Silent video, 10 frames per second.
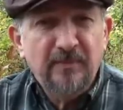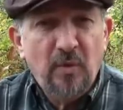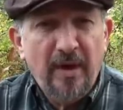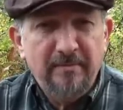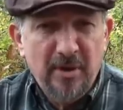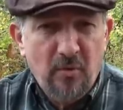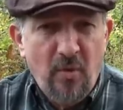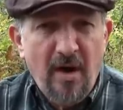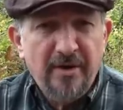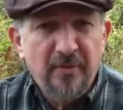quite a bit of
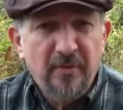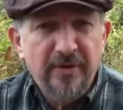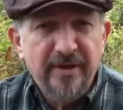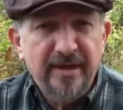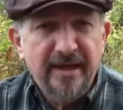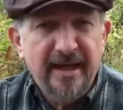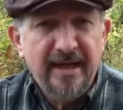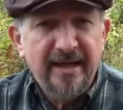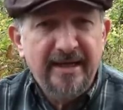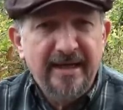water with it
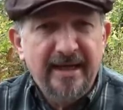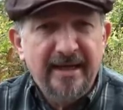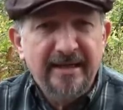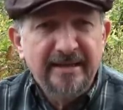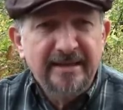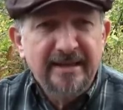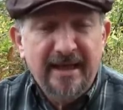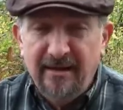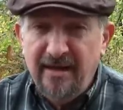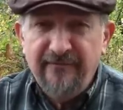and
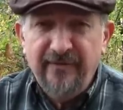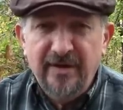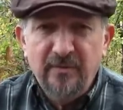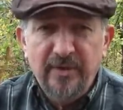had a lot of fun